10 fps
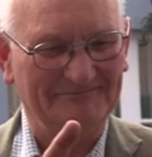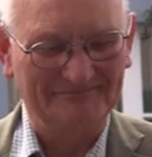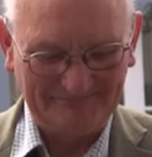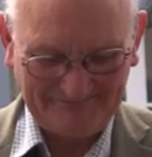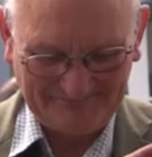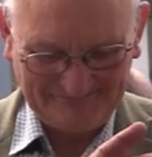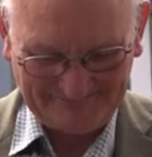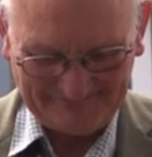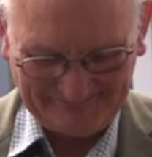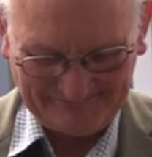
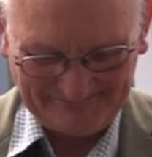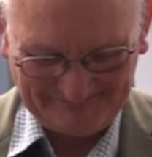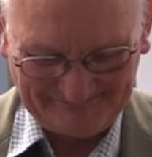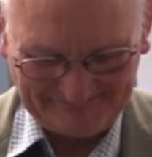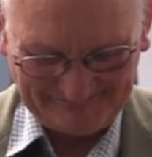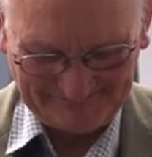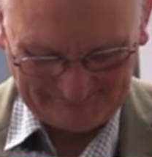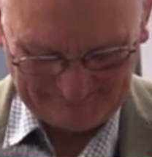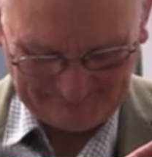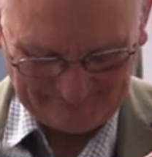
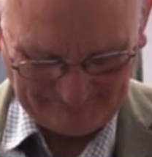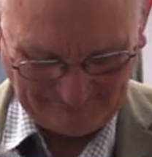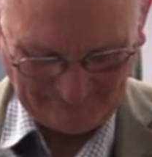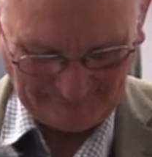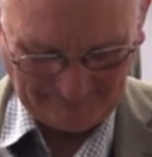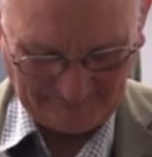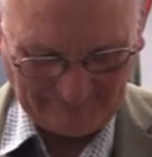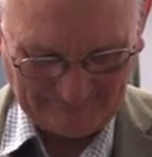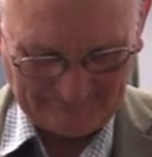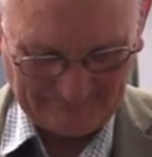The person shown says nothing.